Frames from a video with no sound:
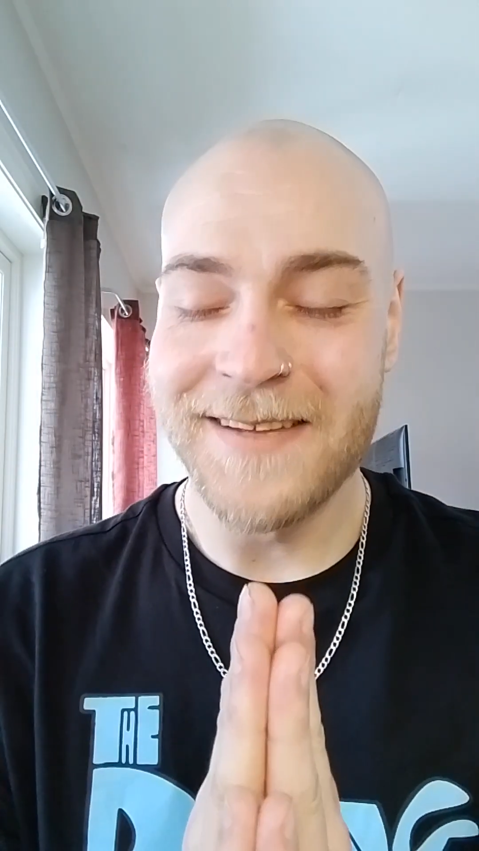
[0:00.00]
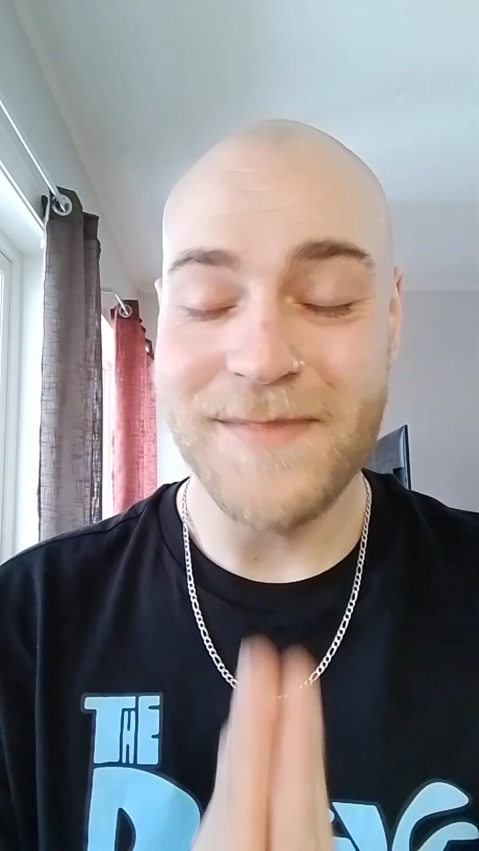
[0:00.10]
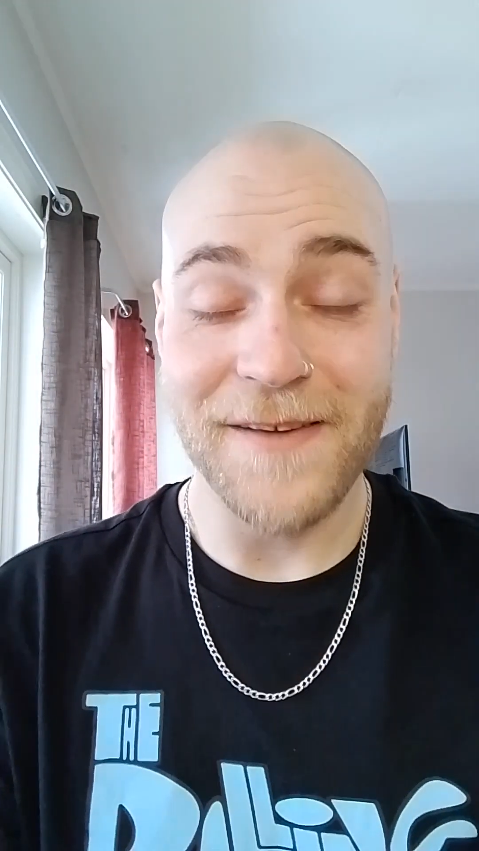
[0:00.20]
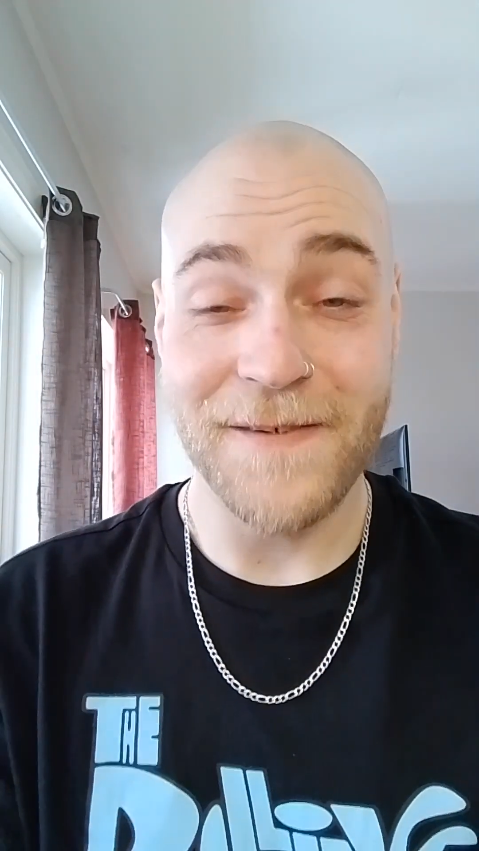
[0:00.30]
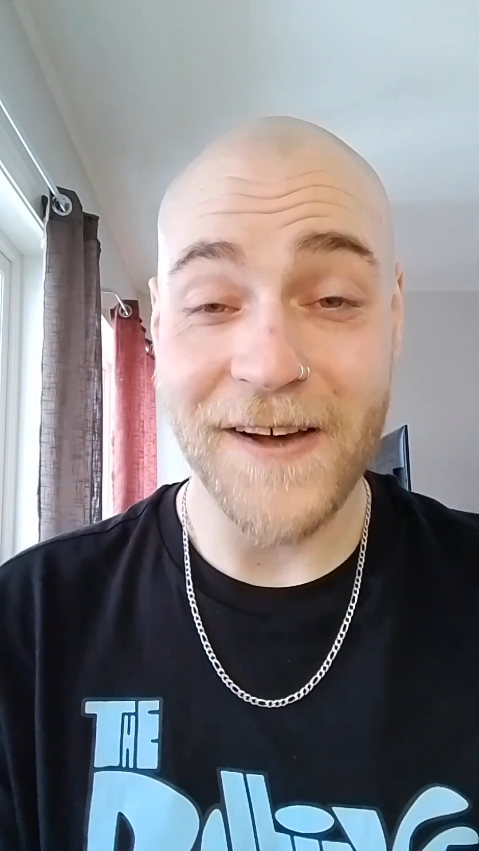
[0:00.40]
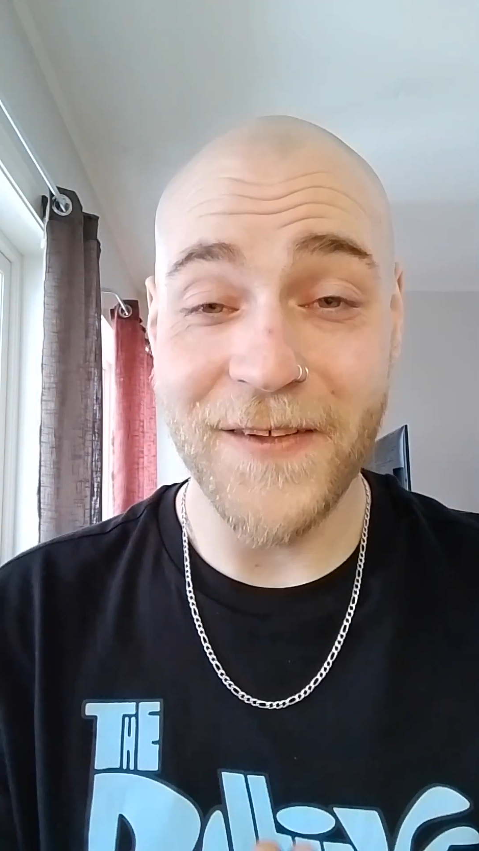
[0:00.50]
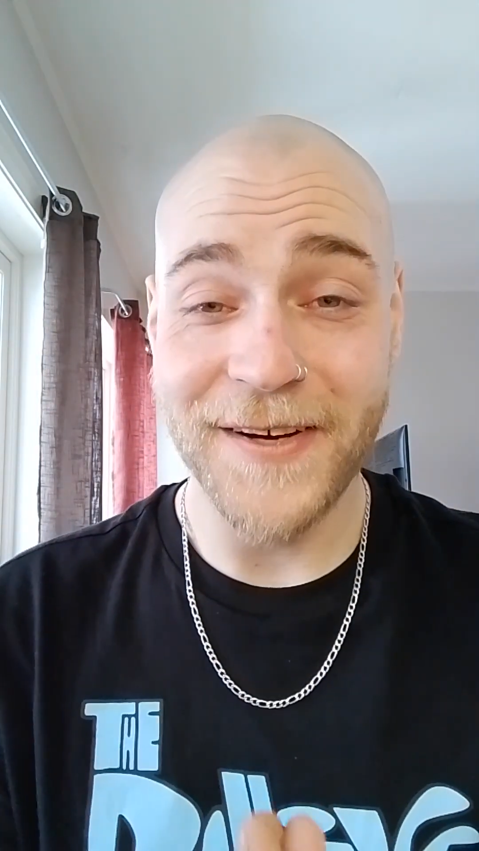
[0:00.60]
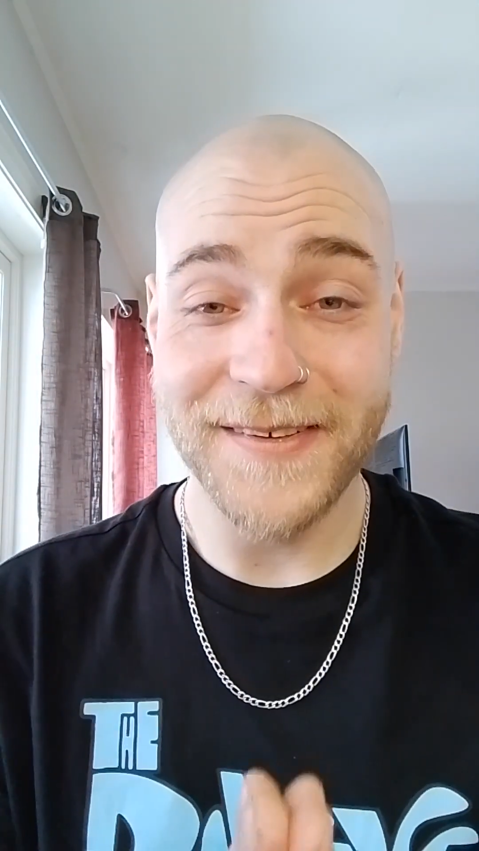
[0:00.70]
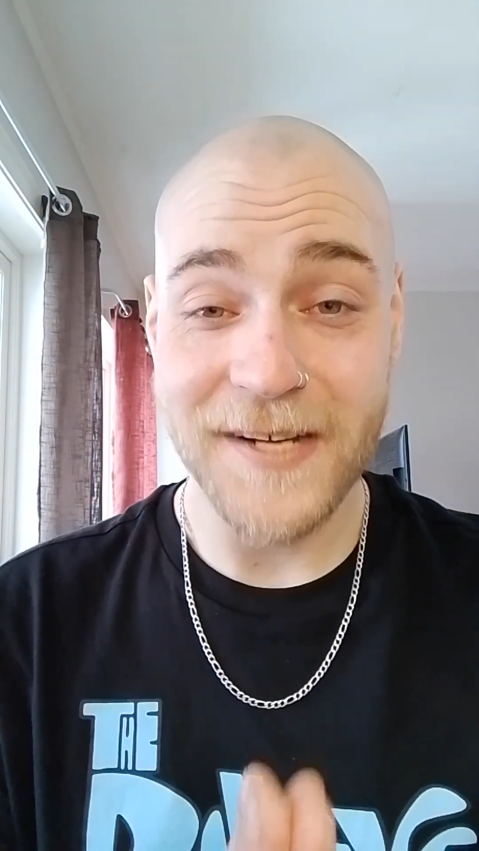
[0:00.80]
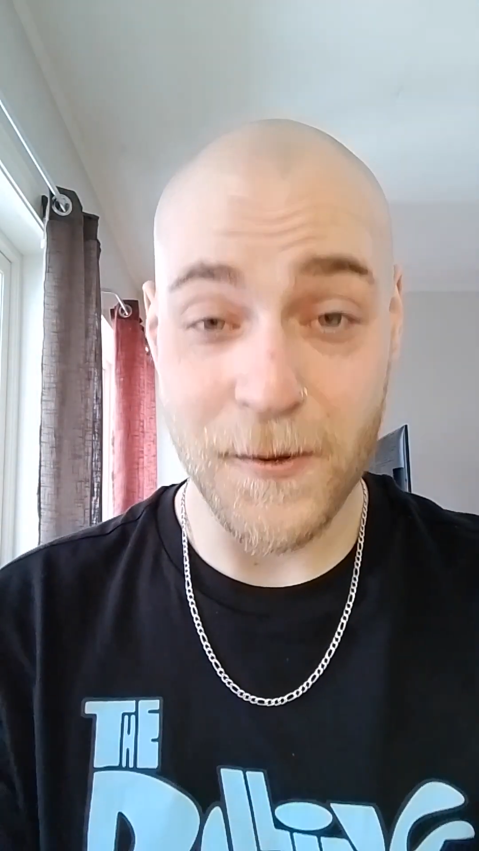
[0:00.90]
May
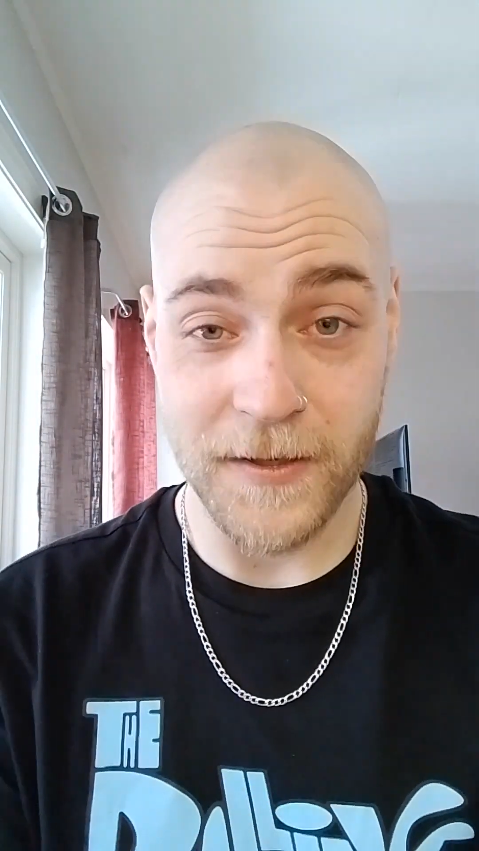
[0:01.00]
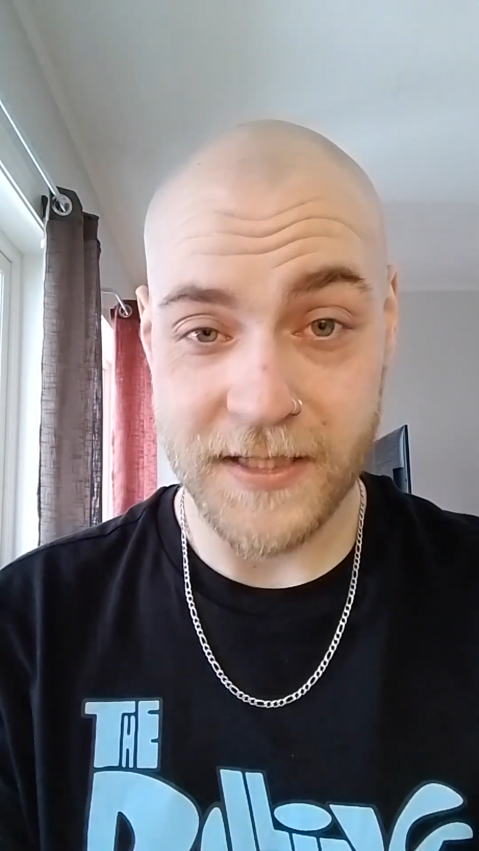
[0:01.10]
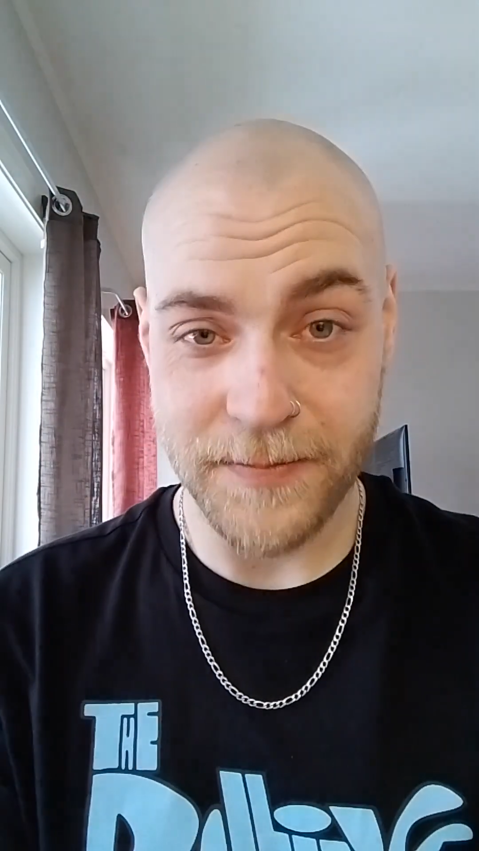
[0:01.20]
Father, Holy